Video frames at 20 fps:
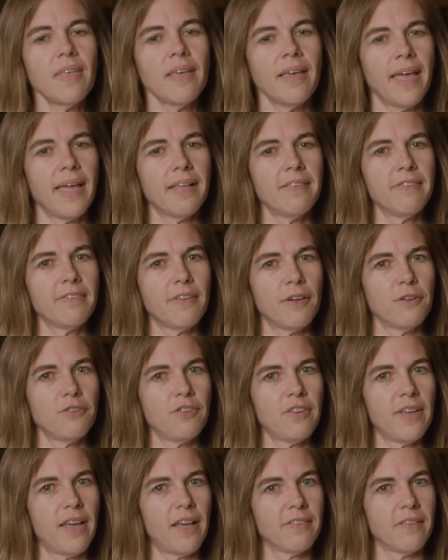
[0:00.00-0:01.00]
And so
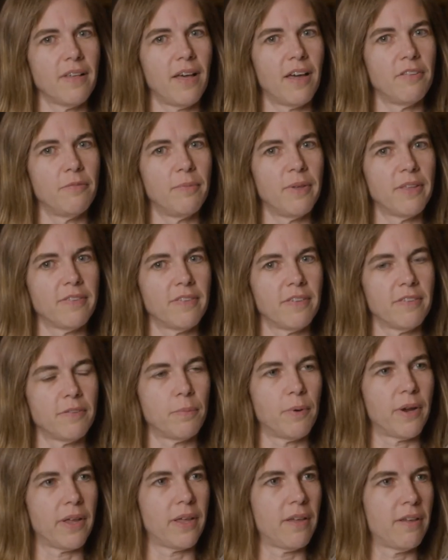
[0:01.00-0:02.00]
she has a lot of business
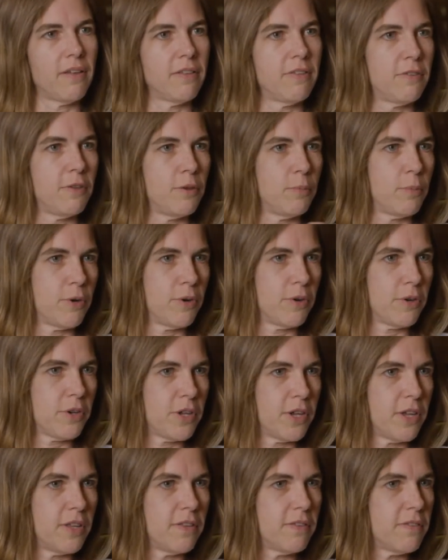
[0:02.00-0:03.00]
bringing consumer
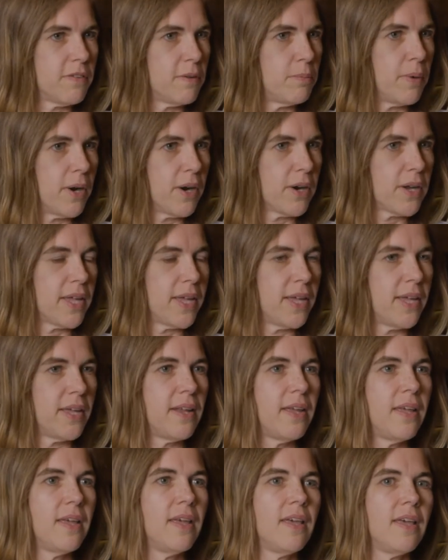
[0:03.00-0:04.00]
goods to
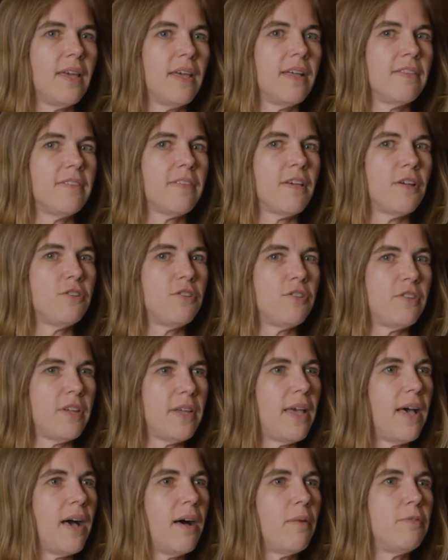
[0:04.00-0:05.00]
market. And so
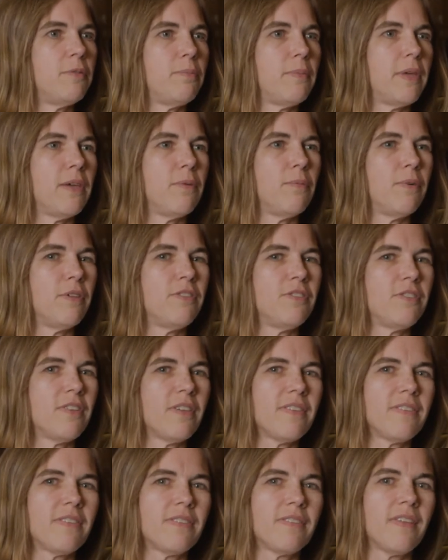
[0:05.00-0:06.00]
she helped me with
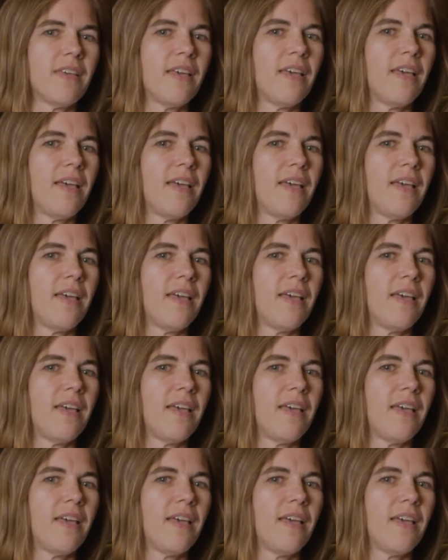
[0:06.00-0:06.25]
just